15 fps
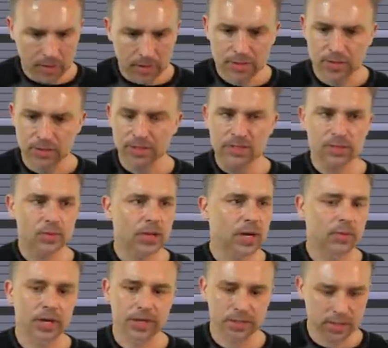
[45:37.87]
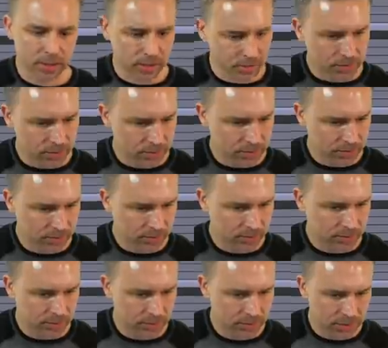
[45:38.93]
So this is what I want to do,
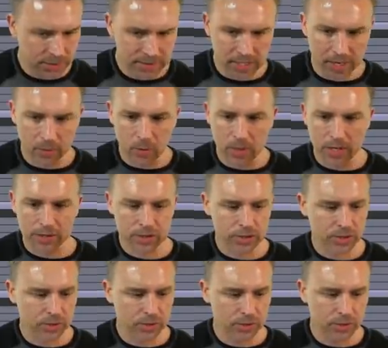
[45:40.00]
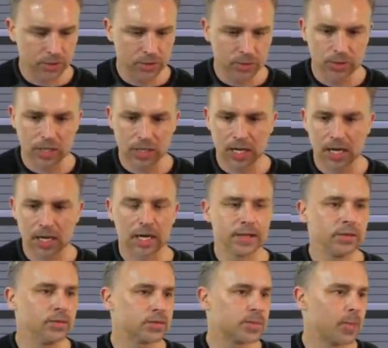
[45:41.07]
is I want to uh,
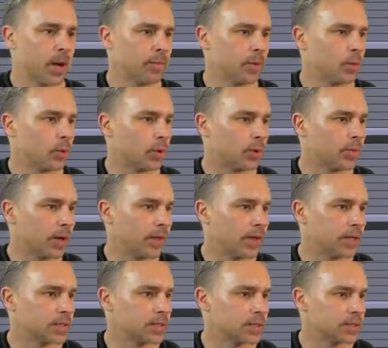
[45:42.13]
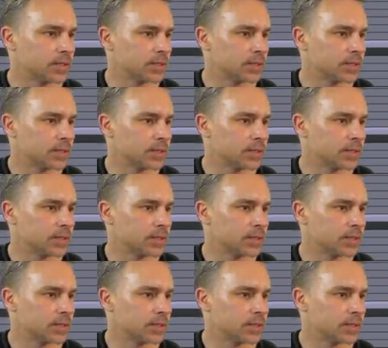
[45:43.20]
use Puppet Warp on this.